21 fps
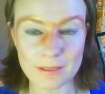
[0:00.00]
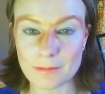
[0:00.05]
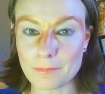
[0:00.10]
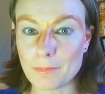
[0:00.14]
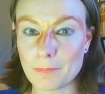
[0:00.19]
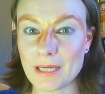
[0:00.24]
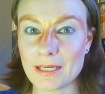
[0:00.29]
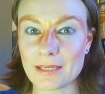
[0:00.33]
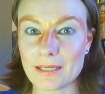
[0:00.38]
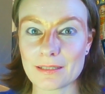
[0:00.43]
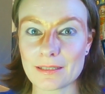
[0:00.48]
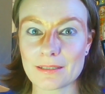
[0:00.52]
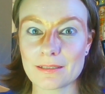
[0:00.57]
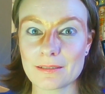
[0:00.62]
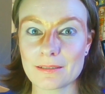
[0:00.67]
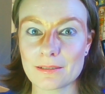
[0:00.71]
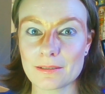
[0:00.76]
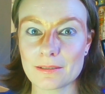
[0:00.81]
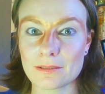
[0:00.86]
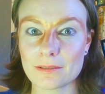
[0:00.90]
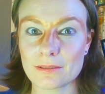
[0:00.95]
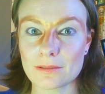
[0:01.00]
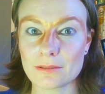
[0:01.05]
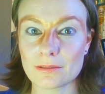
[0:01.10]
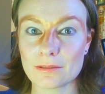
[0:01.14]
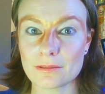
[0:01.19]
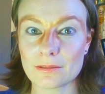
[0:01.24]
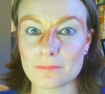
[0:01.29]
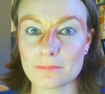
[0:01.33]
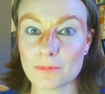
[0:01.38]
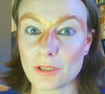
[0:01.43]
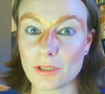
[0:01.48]
M.A.C
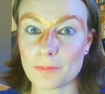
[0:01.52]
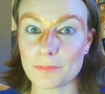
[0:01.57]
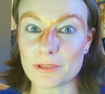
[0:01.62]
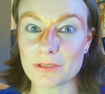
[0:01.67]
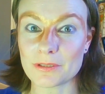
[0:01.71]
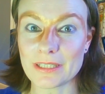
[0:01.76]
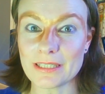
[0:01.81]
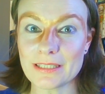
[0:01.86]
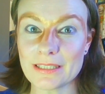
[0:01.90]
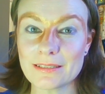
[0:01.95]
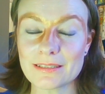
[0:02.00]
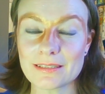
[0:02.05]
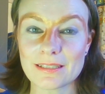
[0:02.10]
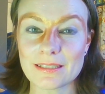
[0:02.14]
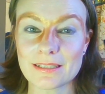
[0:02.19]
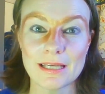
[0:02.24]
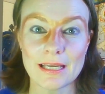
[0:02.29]
Copper Lights,